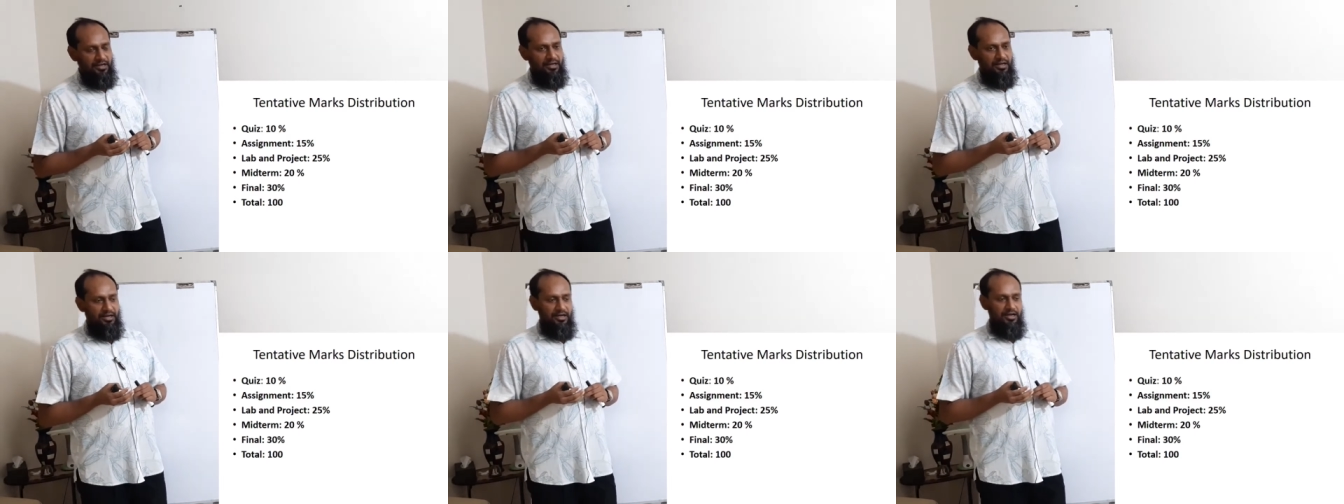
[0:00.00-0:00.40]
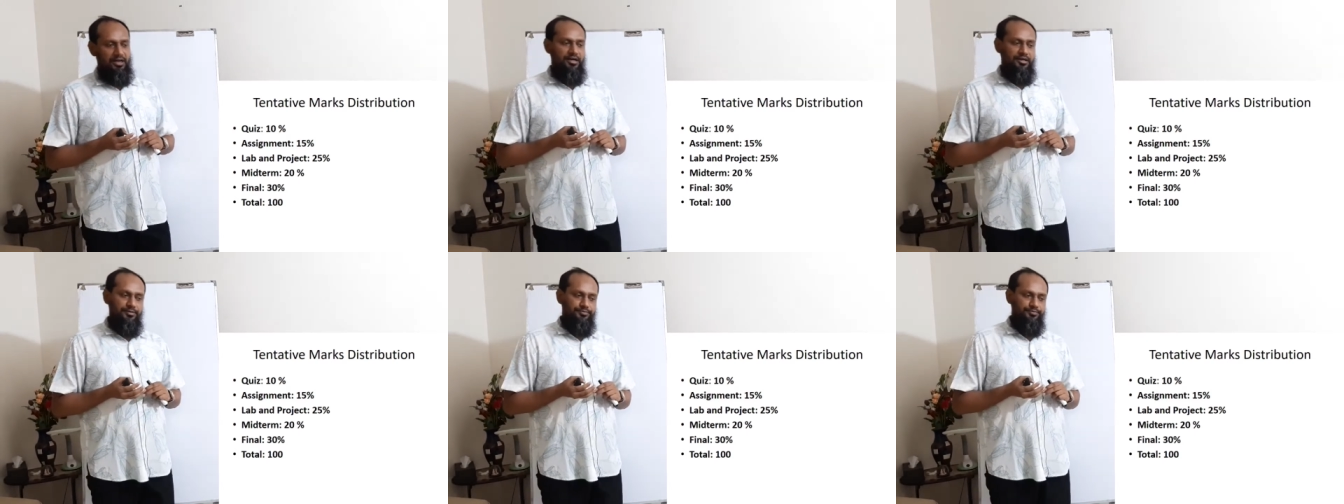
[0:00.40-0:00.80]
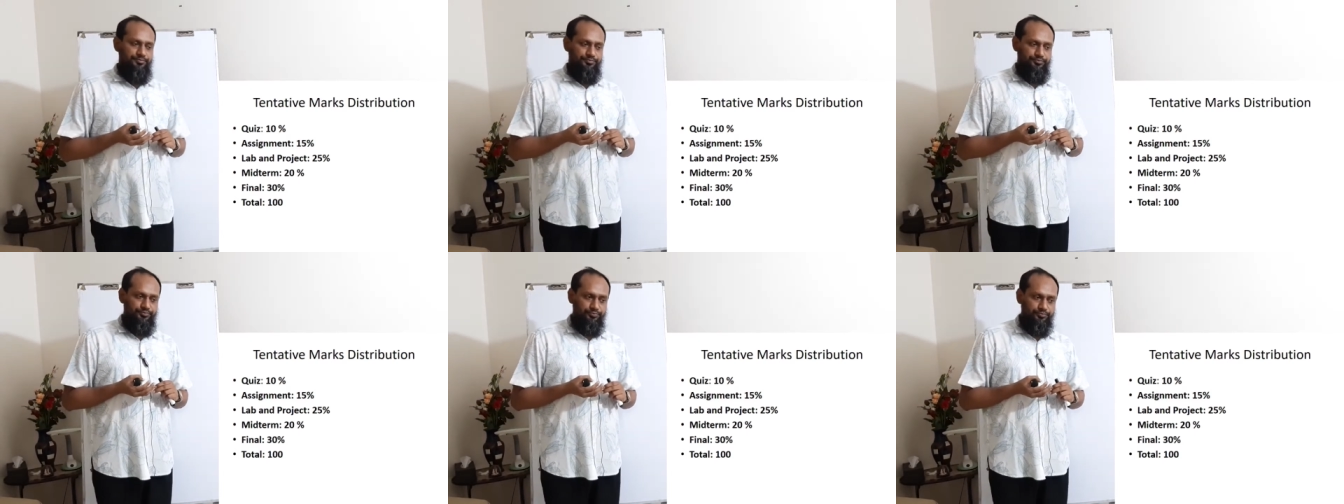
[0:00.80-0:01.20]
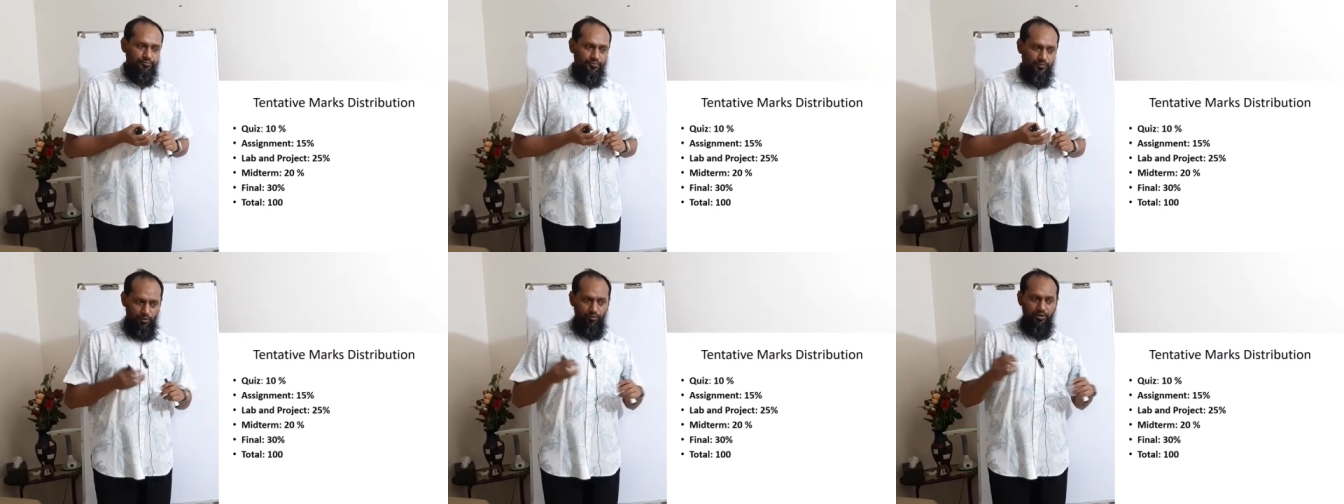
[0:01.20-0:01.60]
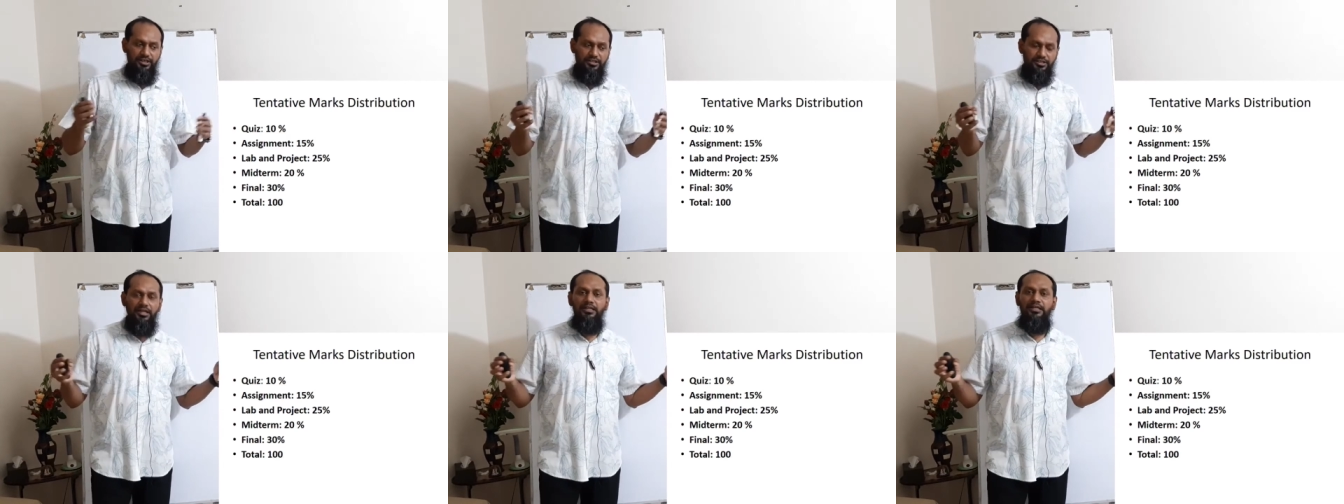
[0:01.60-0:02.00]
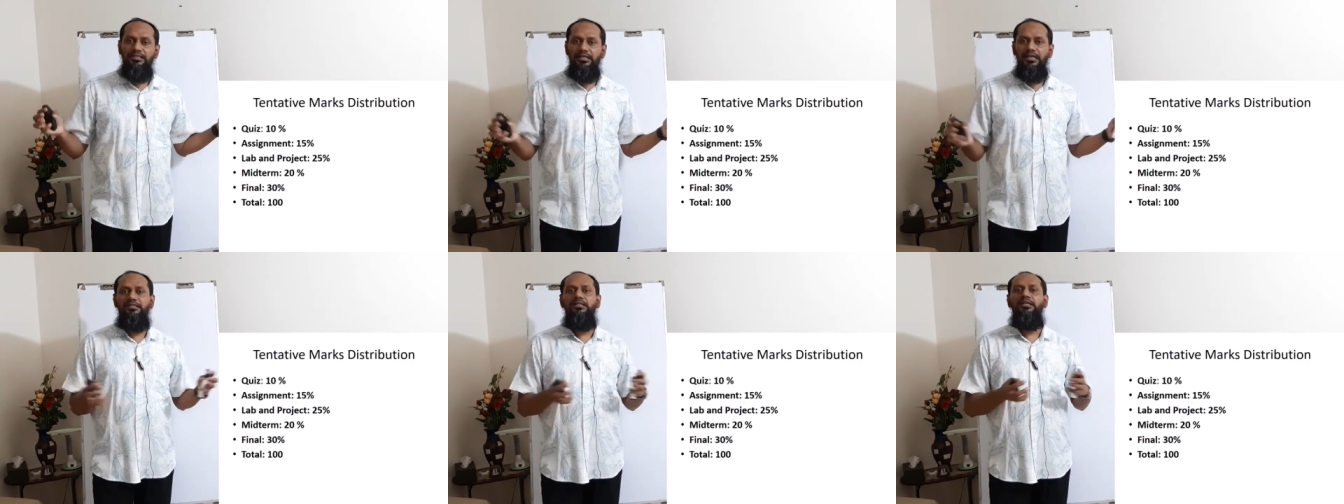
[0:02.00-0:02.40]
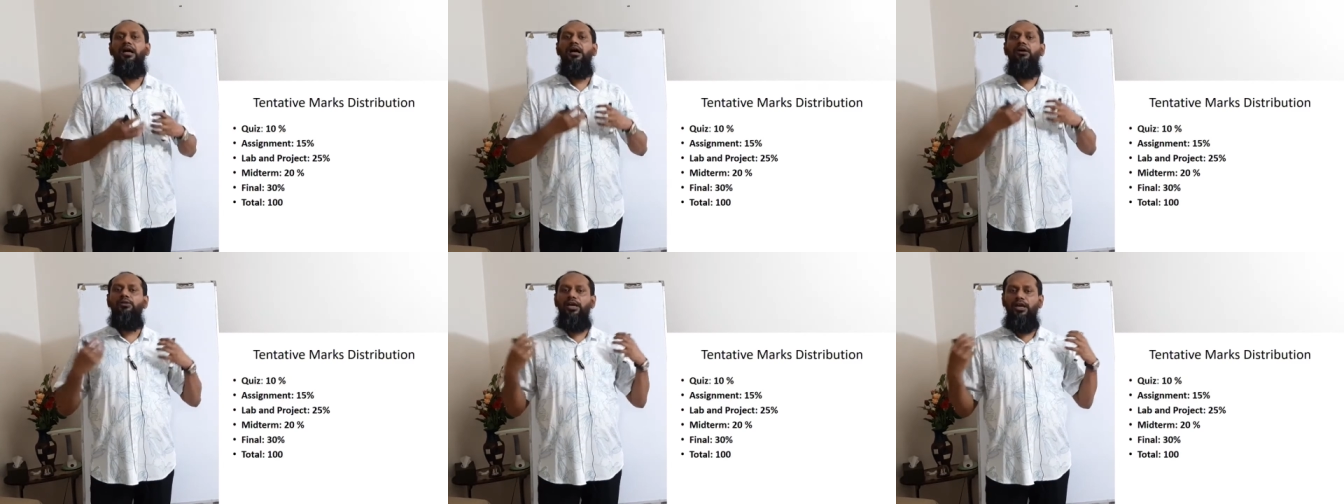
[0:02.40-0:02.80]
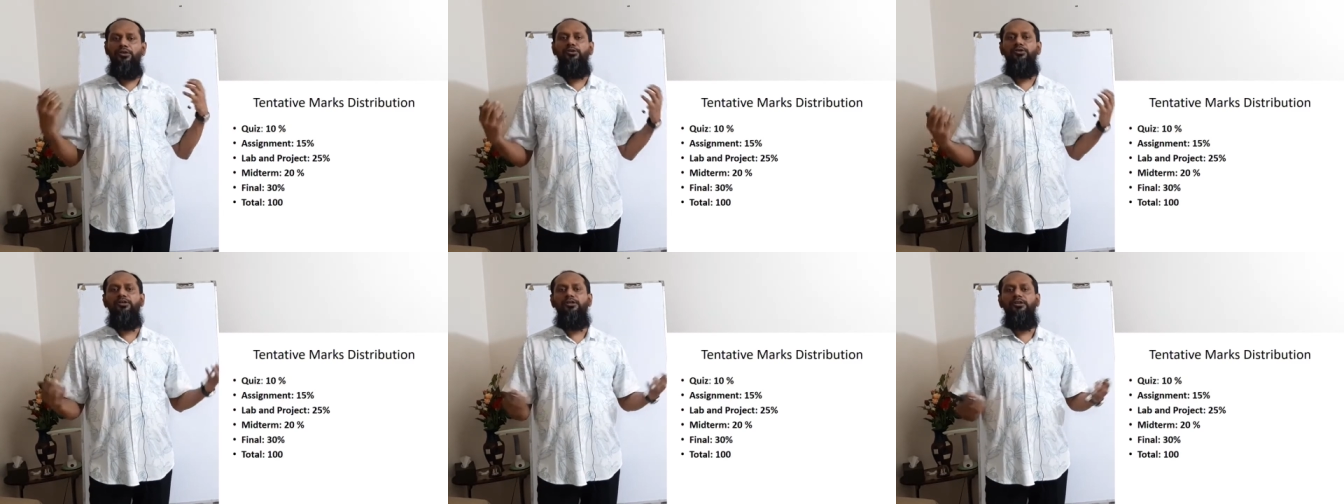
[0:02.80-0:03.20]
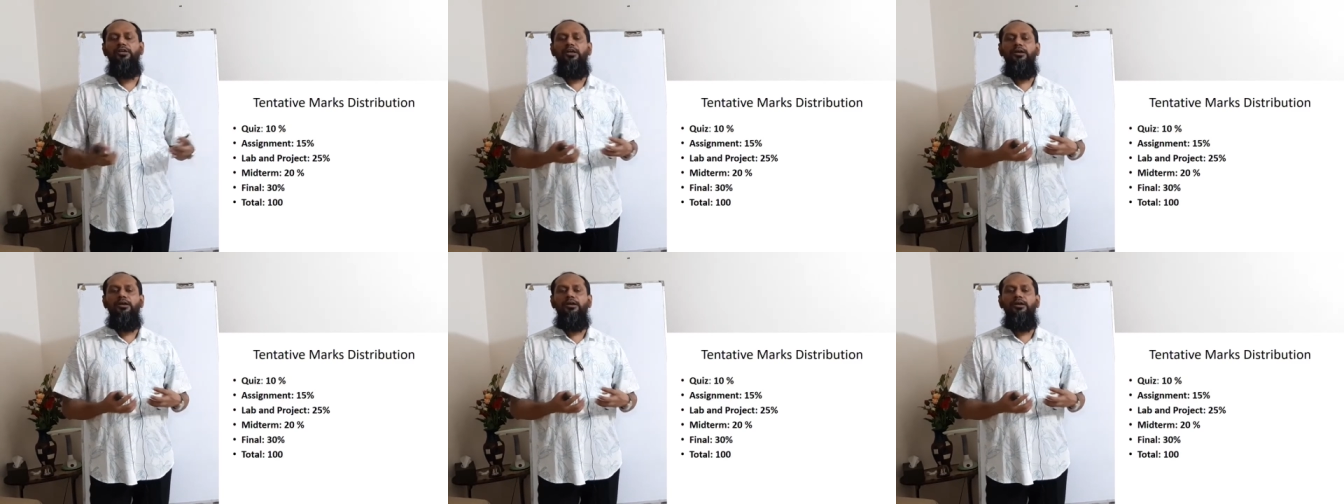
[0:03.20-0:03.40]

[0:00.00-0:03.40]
We are still discussing how can we